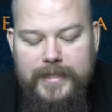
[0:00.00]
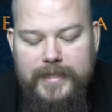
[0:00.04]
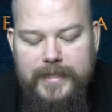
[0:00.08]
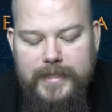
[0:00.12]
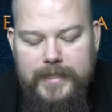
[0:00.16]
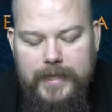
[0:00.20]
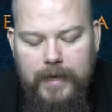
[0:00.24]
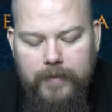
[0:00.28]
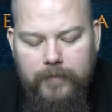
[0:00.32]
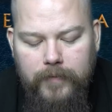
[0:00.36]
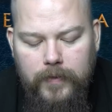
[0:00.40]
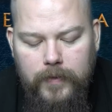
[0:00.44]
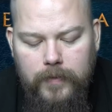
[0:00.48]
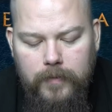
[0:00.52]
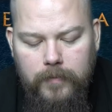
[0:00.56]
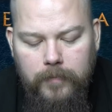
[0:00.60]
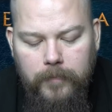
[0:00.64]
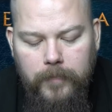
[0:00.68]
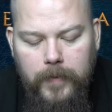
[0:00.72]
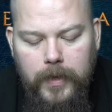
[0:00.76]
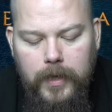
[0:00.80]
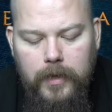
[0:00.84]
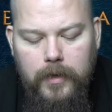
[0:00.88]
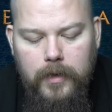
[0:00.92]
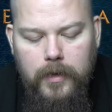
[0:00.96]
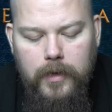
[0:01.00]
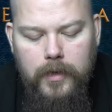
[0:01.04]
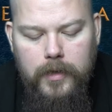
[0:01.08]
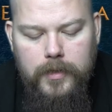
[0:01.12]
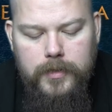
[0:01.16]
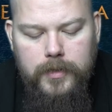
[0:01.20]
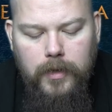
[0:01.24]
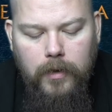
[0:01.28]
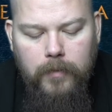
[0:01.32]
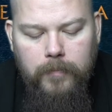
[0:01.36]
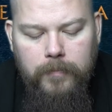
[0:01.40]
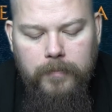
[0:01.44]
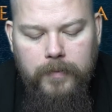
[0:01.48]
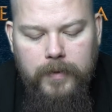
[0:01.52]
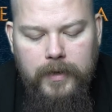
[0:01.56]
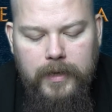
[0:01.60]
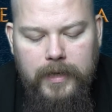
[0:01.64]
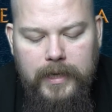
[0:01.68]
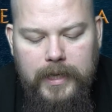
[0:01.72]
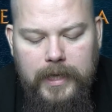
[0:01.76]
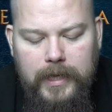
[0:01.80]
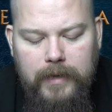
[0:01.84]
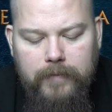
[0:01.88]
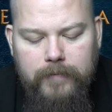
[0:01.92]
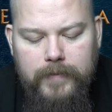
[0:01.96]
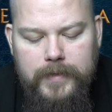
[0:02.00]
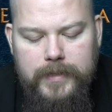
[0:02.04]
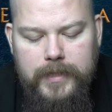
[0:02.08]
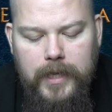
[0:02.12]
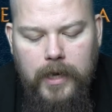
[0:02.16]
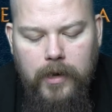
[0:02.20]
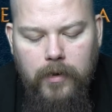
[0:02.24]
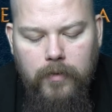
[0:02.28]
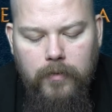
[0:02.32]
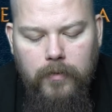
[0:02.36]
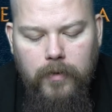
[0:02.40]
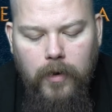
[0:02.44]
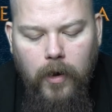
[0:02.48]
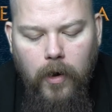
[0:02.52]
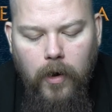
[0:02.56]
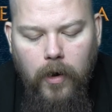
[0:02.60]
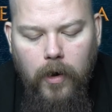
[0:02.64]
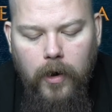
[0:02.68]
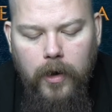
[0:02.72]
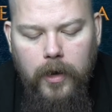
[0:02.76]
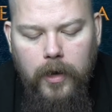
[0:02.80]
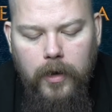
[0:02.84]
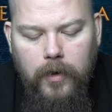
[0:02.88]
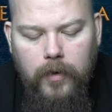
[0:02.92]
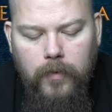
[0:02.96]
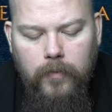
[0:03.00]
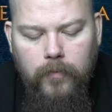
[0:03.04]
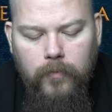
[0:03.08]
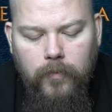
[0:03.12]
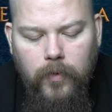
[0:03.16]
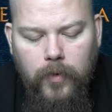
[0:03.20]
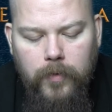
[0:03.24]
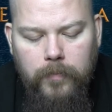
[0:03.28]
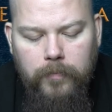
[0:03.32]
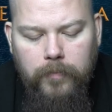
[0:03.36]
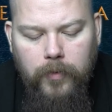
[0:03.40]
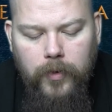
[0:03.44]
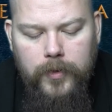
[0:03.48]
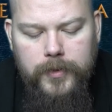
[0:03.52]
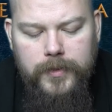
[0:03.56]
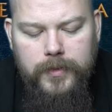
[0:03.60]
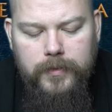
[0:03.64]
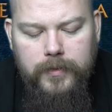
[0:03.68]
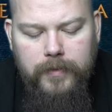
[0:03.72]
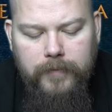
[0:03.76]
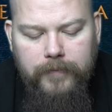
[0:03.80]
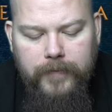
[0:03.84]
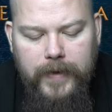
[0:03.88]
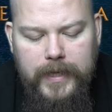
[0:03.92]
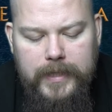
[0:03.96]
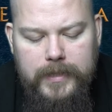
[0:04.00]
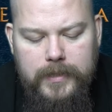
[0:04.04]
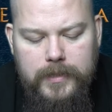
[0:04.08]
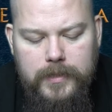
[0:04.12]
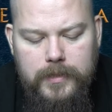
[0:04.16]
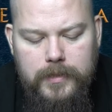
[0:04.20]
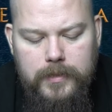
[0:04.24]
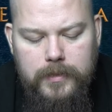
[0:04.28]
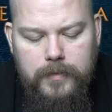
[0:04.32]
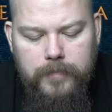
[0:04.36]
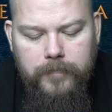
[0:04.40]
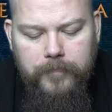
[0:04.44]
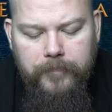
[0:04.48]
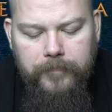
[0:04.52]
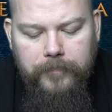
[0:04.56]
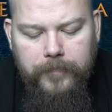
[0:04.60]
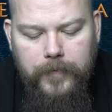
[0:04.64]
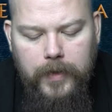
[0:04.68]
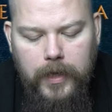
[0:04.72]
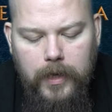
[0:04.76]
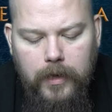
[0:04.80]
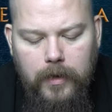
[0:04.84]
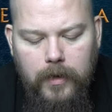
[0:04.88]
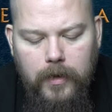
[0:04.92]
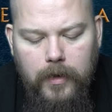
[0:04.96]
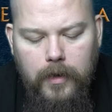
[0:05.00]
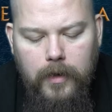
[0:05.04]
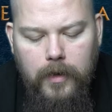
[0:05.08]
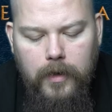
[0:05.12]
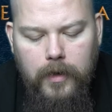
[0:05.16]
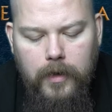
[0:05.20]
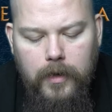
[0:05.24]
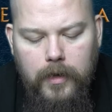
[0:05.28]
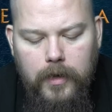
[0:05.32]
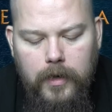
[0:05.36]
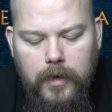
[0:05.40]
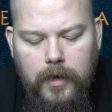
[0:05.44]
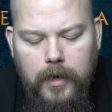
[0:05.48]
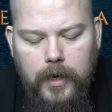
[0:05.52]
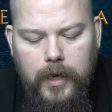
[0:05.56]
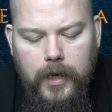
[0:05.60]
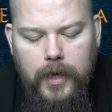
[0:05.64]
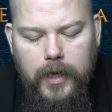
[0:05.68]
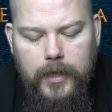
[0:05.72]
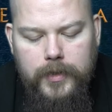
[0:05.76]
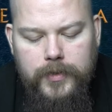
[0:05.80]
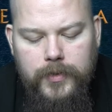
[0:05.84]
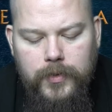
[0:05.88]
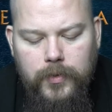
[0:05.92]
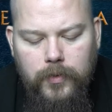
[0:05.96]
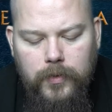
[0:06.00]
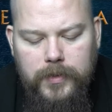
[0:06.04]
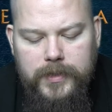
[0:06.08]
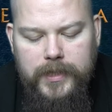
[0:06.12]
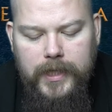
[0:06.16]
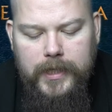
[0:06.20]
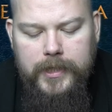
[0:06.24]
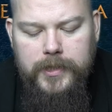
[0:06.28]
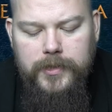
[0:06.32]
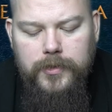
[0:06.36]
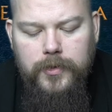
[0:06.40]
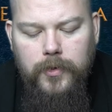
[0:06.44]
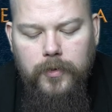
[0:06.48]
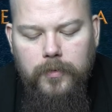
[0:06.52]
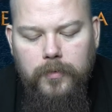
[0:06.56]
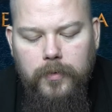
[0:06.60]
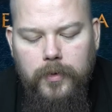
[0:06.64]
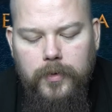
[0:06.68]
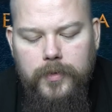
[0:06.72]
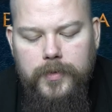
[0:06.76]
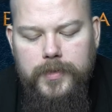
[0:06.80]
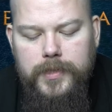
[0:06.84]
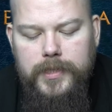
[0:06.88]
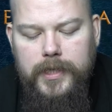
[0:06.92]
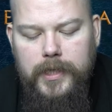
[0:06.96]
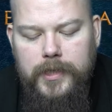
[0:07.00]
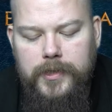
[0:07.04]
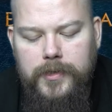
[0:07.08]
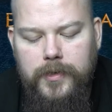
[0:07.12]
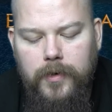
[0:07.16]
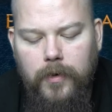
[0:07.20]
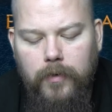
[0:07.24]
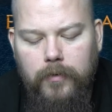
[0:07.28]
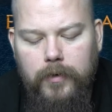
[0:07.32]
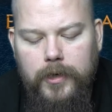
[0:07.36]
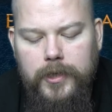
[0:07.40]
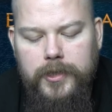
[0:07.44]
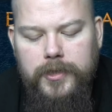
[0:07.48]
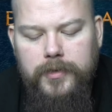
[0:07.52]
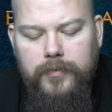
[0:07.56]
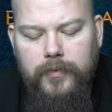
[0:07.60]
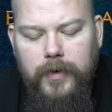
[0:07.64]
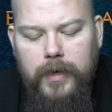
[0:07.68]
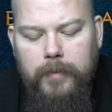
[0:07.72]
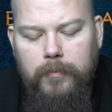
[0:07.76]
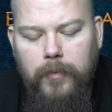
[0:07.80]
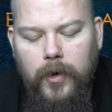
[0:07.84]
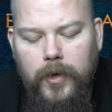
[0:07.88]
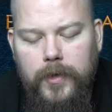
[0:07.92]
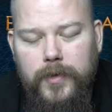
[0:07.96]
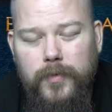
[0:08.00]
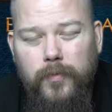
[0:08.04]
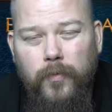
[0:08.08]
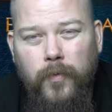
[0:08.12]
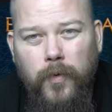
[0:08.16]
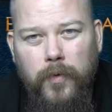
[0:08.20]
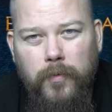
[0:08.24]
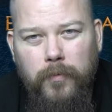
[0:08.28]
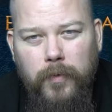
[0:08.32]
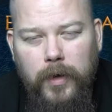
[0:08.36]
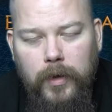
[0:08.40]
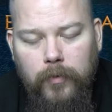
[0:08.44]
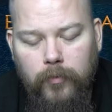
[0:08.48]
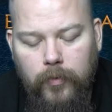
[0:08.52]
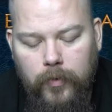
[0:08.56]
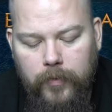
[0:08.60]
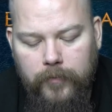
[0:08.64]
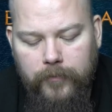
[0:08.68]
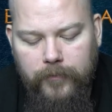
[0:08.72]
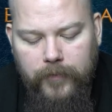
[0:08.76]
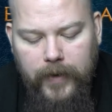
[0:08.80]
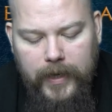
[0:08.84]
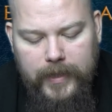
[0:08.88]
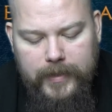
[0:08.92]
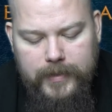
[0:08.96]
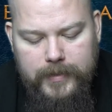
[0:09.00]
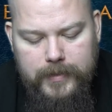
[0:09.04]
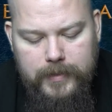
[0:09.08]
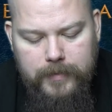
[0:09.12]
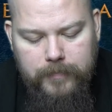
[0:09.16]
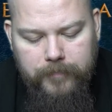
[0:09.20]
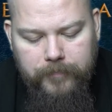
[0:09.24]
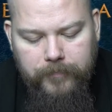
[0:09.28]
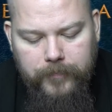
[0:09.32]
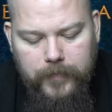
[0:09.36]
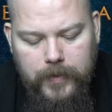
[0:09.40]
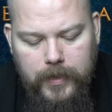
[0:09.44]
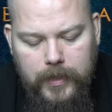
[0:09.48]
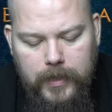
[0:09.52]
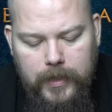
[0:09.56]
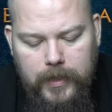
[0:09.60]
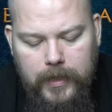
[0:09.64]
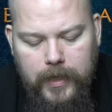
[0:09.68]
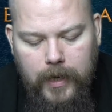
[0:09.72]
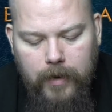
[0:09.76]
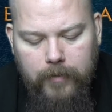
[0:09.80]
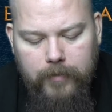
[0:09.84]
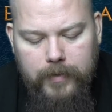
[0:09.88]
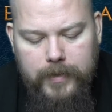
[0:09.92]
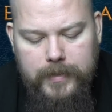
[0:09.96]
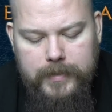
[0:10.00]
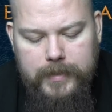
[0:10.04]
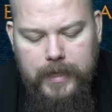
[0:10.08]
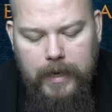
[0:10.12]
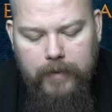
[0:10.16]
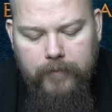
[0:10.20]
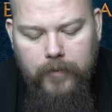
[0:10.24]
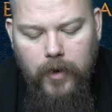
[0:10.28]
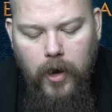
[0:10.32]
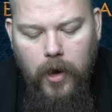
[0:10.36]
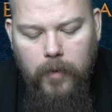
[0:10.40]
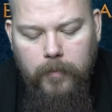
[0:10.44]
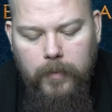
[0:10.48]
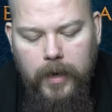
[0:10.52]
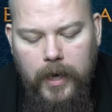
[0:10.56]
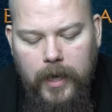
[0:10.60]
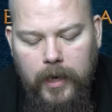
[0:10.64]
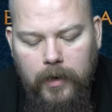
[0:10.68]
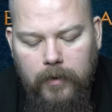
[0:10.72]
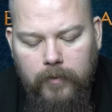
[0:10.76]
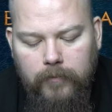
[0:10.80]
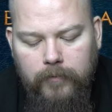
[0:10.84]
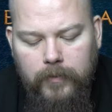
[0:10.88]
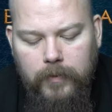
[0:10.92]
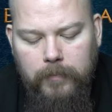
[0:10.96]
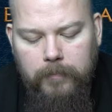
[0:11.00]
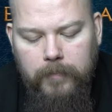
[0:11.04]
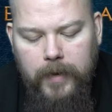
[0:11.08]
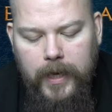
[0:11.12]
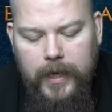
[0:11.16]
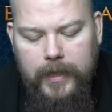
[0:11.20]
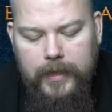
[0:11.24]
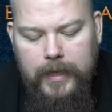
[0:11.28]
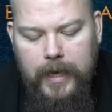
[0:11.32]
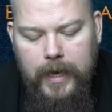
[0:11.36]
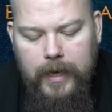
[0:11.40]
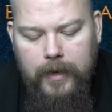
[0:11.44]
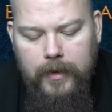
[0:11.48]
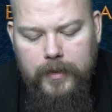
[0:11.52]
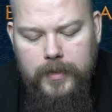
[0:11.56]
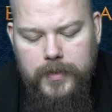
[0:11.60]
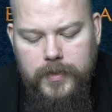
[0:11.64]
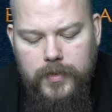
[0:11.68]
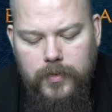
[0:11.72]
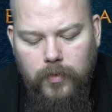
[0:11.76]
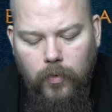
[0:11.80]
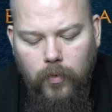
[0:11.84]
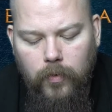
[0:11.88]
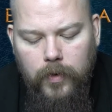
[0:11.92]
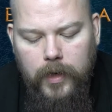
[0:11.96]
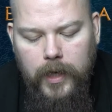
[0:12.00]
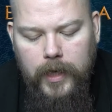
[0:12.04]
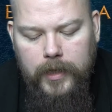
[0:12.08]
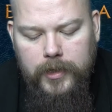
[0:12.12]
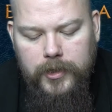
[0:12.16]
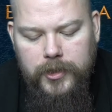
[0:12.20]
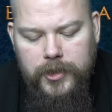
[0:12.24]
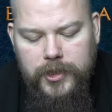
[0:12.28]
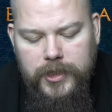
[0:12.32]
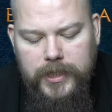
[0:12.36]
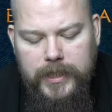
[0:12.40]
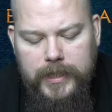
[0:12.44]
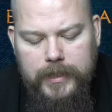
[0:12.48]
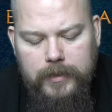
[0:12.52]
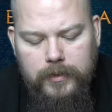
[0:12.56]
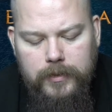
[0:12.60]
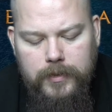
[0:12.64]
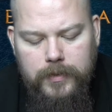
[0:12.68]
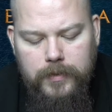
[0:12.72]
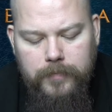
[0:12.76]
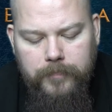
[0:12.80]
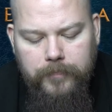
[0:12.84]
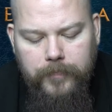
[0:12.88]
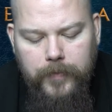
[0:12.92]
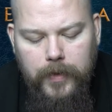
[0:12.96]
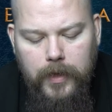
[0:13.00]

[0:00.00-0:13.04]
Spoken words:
7. So I believe is now higher 1-pointed defense. 2 attacks, 2 wounds, 6 courage, 3 might, 1 will, 1 fate. He carries heavy armor, elven maid, sword, and shield,